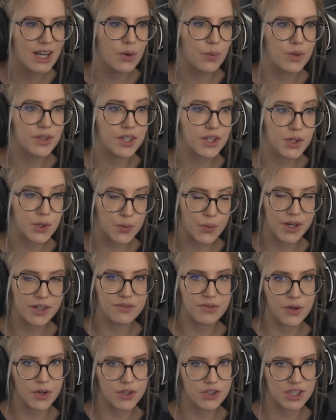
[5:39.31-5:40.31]
with the
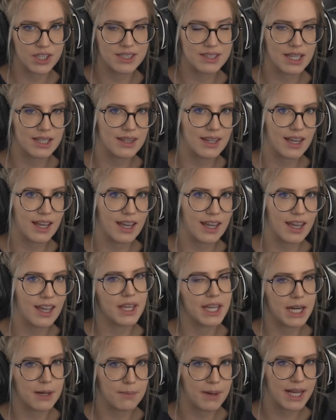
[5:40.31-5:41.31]
current versions that they
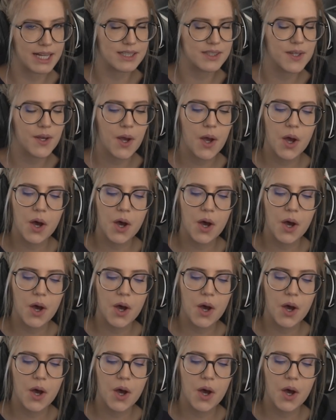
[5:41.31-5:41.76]
data mined.